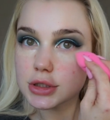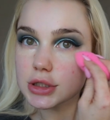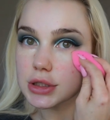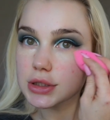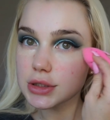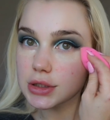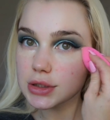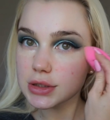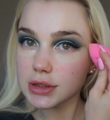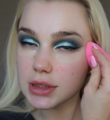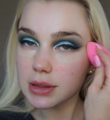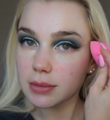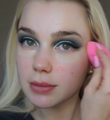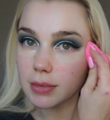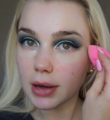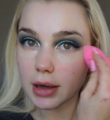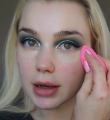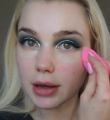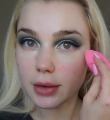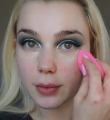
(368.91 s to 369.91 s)
Just using
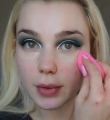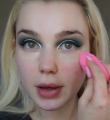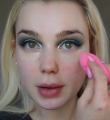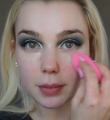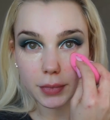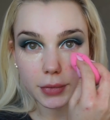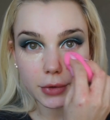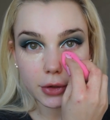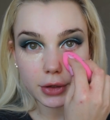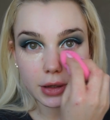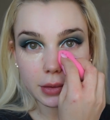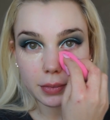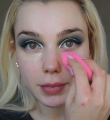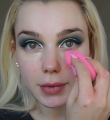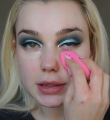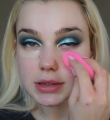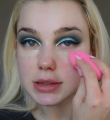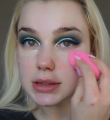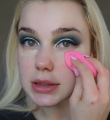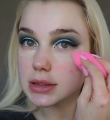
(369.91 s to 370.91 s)
my wet beauty
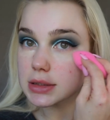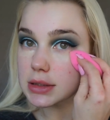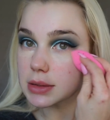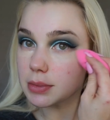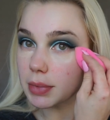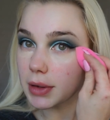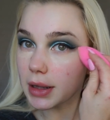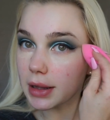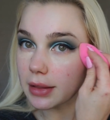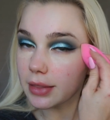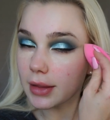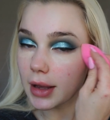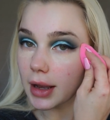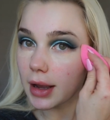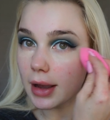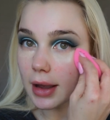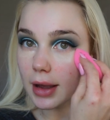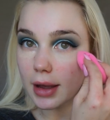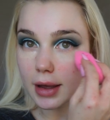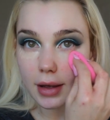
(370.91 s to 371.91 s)
blender to blend
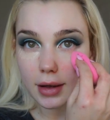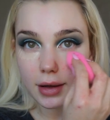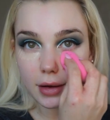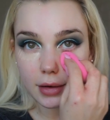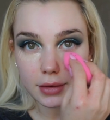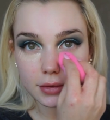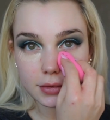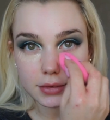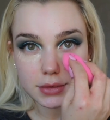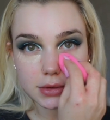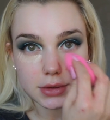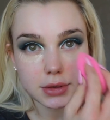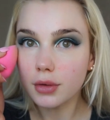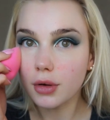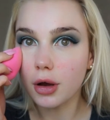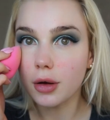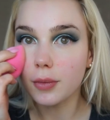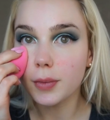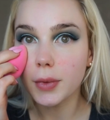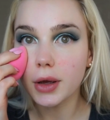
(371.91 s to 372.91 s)
that out.
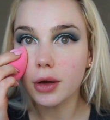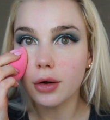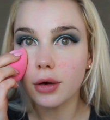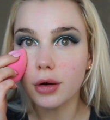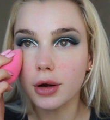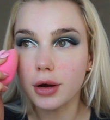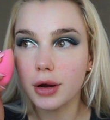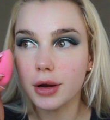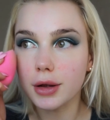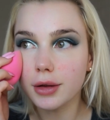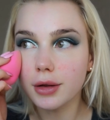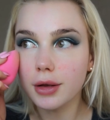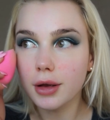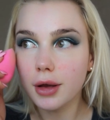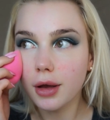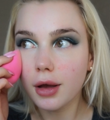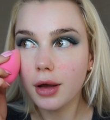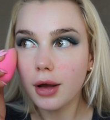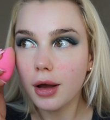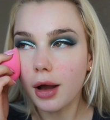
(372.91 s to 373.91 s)
Oh my god.
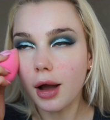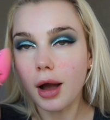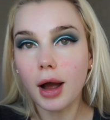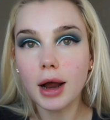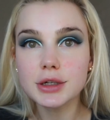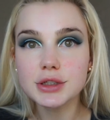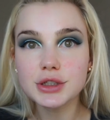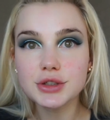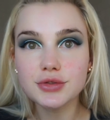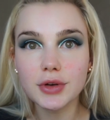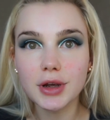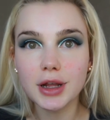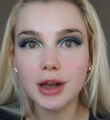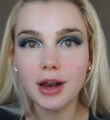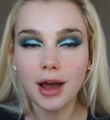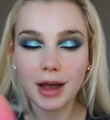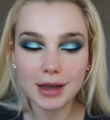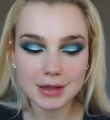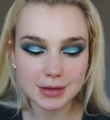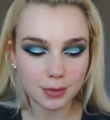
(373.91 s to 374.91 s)
I just
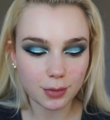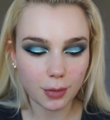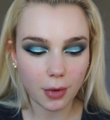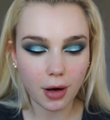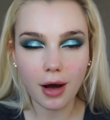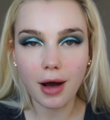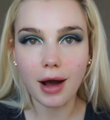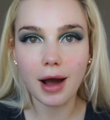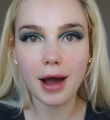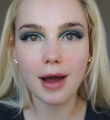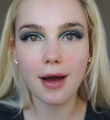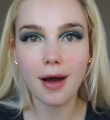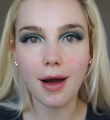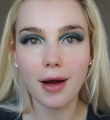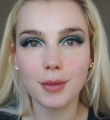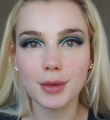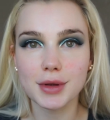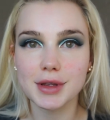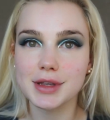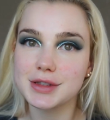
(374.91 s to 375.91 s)
realised why
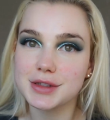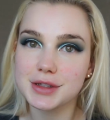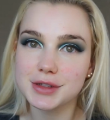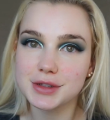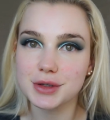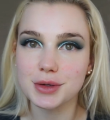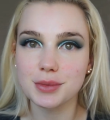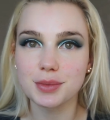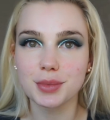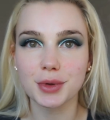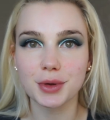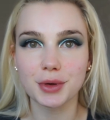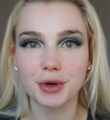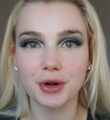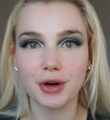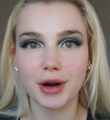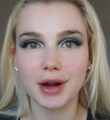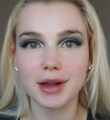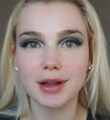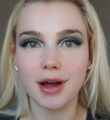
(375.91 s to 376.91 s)
I wanted to do blue
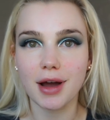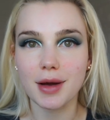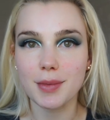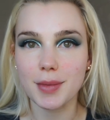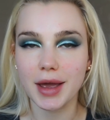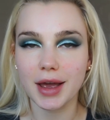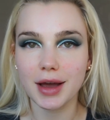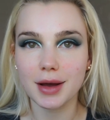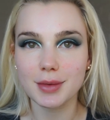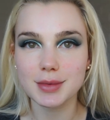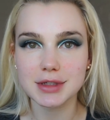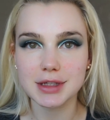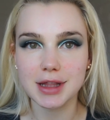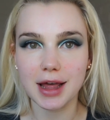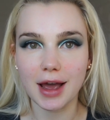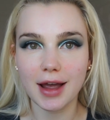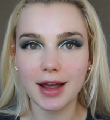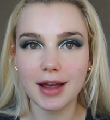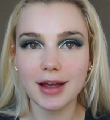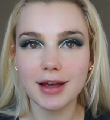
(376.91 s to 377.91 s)
and green eye makeup
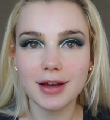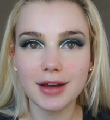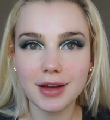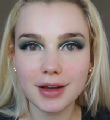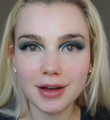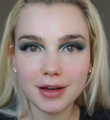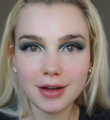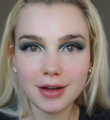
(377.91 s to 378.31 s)
today.